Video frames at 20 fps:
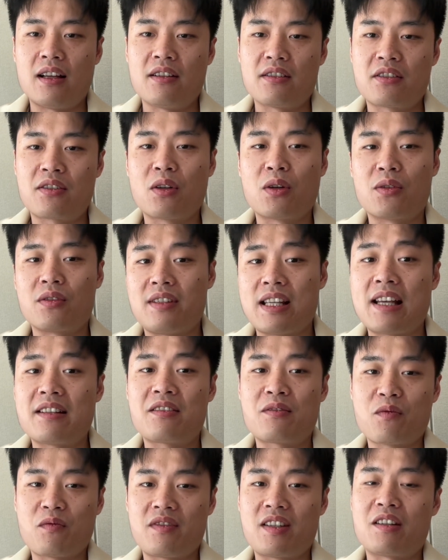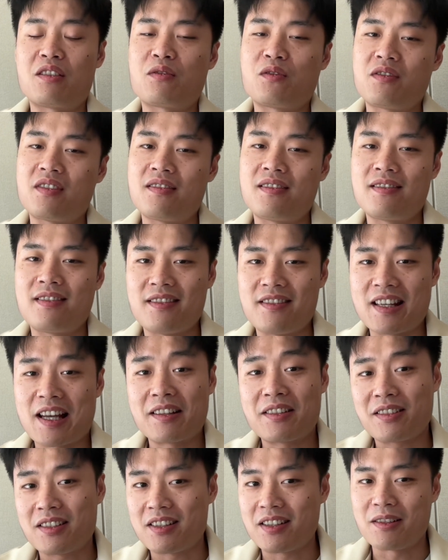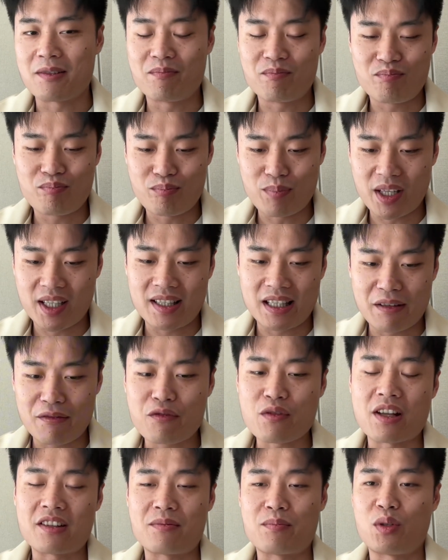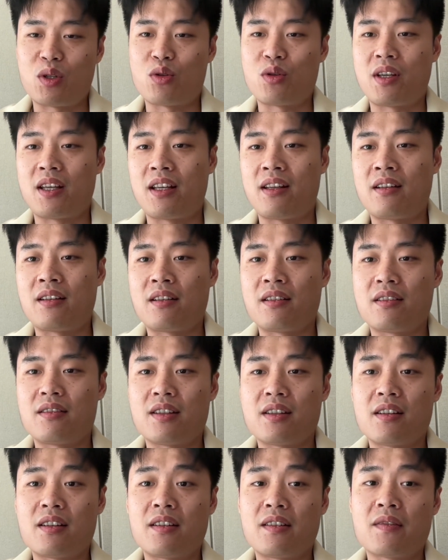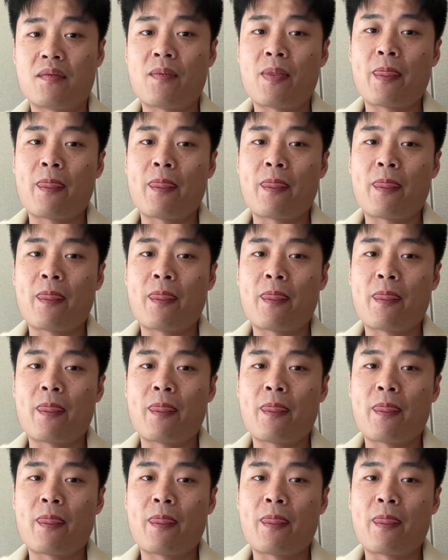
So that's the big difference between the